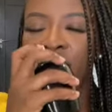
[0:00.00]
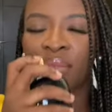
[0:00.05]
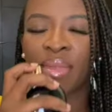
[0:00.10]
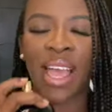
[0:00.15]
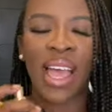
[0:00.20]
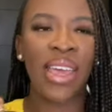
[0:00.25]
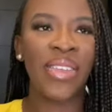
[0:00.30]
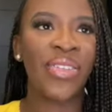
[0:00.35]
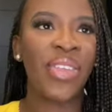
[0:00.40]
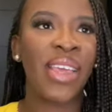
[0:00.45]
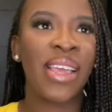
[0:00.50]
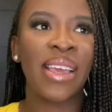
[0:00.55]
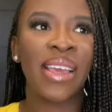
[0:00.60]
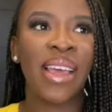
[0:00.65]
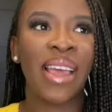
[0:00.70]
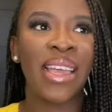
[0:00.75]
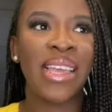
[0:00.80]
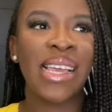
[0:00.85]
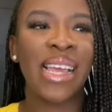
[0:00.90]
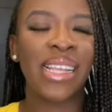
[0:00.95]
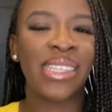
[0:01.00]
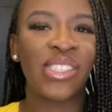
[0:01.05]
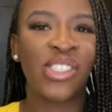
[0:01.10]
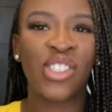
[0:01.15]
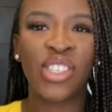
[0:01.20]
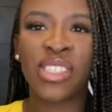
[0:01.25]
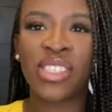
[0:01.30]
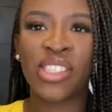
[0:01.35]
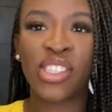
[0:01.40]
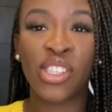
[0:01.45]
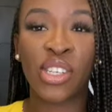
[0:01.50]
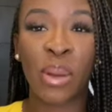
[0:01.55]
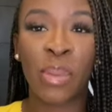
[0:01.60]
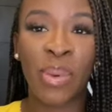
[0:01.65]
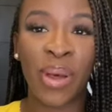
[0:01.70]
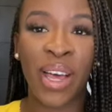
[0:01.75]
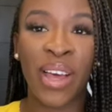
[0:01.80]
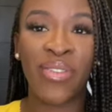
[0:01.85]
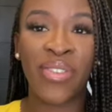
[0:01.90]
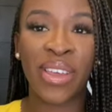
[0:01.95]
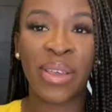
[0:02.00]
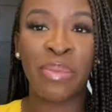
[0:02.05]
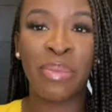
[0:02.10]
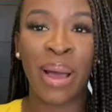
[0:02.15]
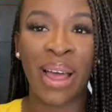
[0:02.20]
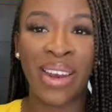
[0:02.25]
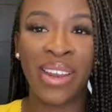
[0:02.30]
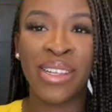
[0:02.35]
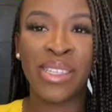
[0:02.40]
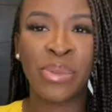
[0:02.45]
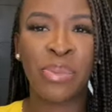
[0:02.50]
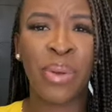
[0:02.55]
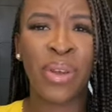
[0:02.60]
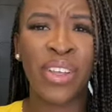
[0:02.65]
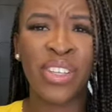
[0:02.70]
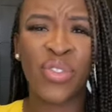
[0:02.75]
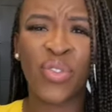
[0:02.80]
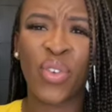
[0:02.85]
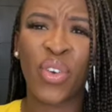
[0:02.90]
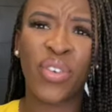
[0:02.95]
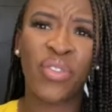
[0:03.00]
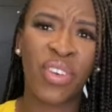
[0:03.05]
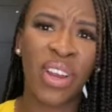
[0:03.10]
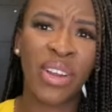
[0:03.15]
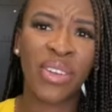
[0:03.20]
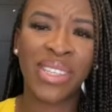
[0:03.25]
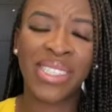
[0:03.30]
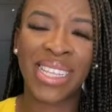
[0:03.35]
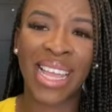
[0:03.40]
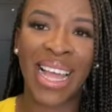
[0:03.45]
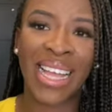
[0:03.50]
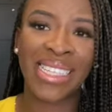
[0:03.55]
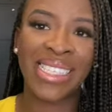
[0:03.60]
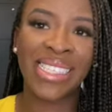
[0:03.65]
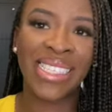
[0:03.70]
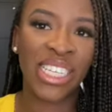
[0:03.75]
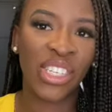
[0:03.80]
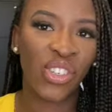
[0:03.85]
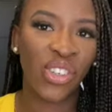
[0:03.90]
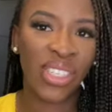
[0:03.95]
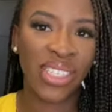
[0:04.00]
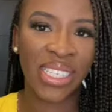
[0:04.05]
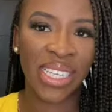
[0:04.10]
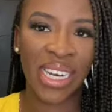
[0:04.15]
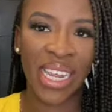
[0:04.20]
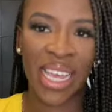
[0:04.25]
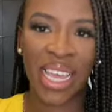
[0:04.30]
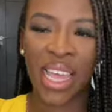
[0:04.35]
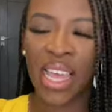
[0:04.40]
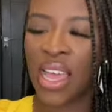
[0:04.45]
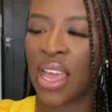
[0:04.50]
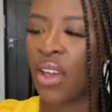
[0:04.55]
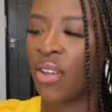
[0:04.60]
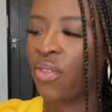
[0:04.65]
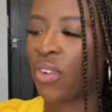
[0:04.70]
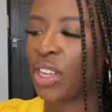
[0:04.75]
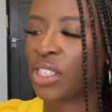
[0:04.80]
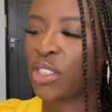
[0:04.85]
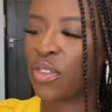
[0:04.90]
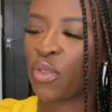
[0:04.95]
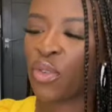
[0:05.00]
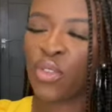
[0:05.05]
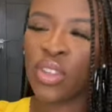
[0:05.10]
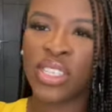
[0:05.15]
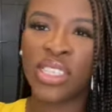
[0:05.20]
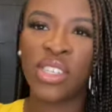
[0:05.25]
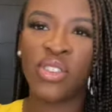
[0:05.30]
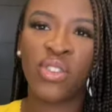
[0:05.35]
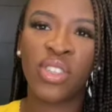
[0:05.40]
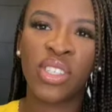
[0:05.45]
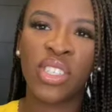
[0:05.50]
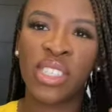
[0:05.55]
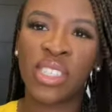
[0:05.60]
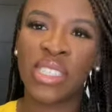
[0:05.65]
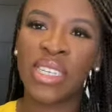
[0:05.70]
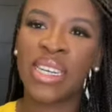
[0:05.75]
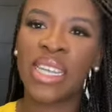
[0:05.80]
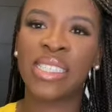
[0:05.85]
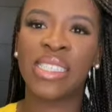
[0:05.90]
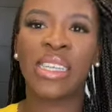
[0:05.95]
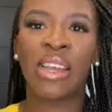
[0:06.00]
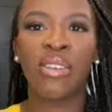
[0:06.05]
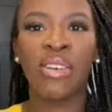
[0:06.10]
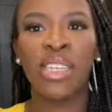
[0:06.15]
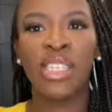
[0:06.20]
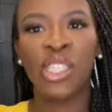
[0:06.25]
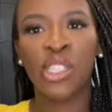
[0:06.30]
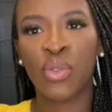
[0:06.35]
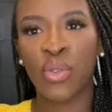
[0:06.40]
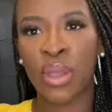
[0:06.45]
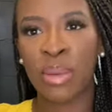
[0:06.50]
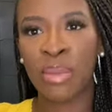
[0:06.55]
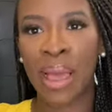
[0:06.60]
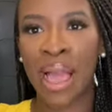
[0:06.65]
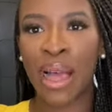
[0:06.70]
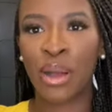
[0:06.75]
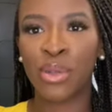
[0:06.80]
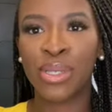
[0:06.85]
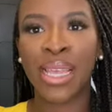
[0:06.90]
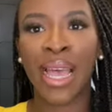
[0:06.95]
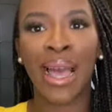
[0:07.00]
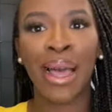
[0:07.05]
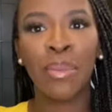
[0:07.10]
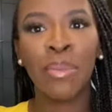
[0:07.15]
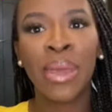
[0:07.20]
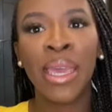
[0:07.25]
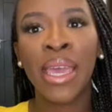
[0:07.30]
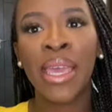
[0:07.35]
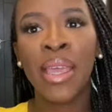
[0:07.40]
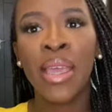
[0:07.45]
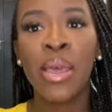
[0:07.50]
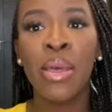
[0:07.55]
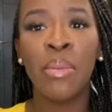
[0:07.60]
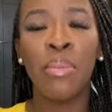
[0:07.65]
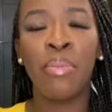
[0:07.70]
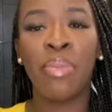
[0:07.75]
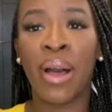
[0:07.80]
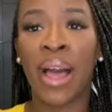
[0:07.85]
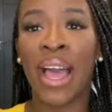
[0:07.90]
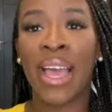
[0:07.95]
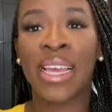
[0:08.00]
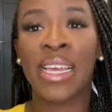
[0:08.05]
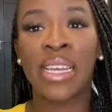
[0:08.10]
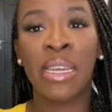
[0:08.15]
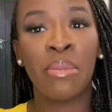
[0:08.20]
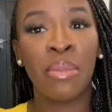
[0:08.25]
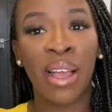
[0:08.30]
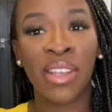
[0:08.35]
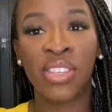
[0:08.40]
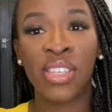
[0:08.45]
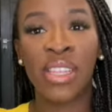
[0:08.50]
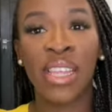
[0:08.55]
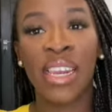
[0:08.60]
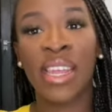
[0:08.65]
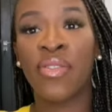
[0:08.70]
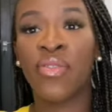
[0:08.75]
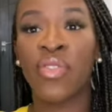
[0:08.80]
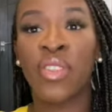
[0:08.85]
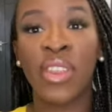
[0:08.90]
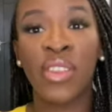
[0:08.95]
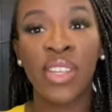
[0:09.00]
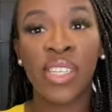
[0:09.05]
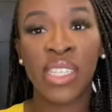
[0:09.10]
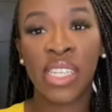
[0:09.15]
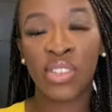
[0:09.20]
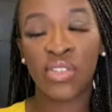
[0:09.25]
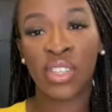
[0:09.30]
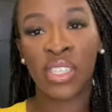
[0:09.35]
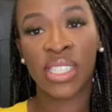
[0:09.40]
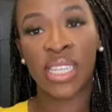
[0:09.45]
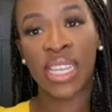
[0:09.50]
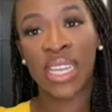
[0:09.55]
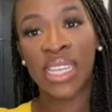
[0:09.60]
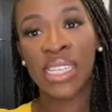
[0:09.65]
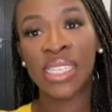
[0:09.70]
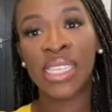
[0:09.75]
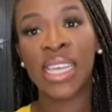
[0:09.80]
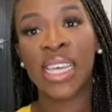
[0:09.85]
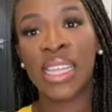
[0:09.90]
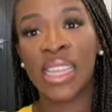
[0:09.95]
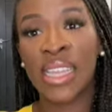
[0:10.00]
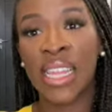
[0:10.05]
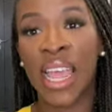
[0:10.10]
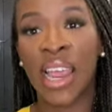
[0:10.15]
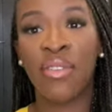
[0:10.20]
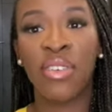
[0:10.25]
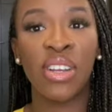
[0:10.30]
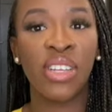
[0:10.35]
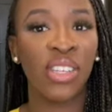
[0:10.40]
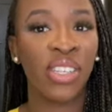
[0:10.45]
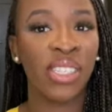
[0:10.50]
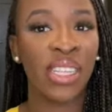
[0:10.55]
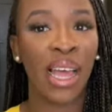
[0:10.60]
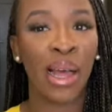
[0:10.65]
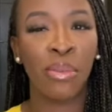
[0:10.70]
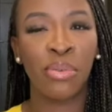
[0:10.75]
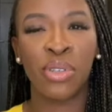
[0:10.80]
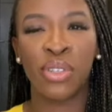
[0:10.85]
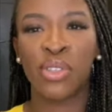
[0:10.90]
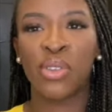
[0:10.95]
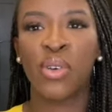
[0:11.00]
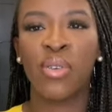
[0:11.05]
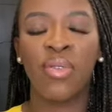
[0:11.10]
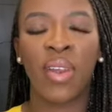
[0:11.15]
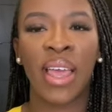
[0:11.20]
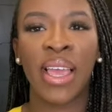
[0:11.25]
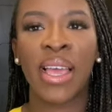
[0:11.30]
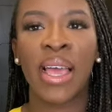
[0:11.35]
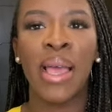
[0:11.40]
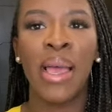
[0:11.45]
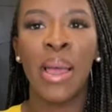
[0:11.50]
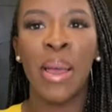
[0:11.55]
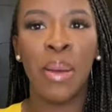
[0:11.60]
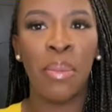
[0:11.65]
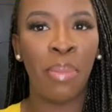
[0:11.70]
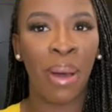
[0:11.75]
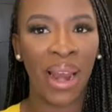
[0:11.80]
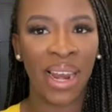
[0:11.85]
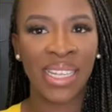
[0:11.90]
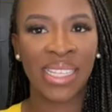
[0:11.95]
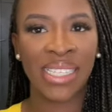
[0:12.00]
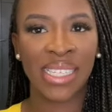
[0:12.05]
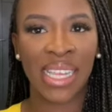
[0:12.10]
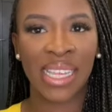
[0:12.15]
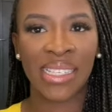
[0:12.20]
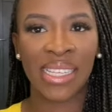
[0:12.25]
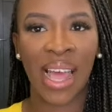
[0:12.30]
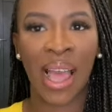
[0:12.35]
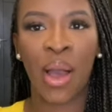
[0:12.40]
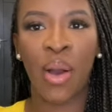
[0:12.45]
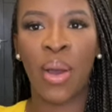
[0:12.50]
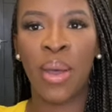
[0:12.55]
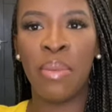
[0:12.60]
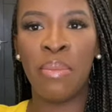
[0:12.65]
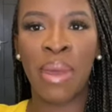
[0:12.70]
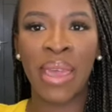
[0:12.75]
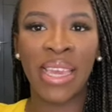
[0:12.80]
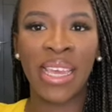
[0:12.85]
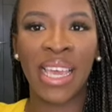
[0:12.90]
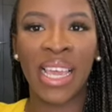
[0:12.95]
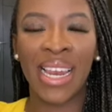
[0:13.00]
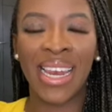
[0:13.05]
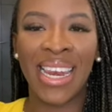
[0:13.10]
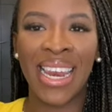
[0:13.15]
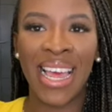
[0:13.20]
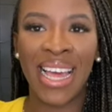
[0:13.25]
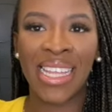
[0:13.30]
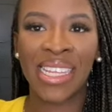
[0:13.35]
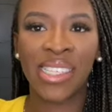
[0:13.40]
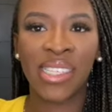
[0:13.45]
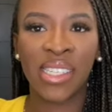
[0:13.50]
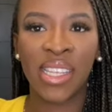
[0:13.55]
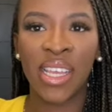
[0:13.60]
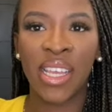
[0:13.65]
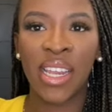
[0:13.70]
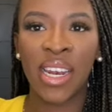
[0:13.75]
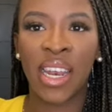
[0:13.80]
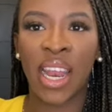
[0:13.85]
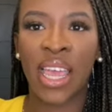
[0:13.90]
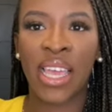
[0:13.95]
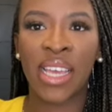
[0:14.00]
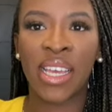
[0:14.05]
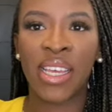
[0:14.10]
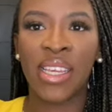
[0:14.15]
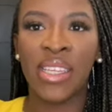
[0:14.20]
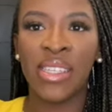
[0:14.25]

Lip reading: I think it's just such a perfect balance, because for a fragrance that has citrus in it, first of all, the citrus doesn't necessarily scream out at me, but I can imagine that if the citrus is in there, it does help to sort of like balance things out and make it less like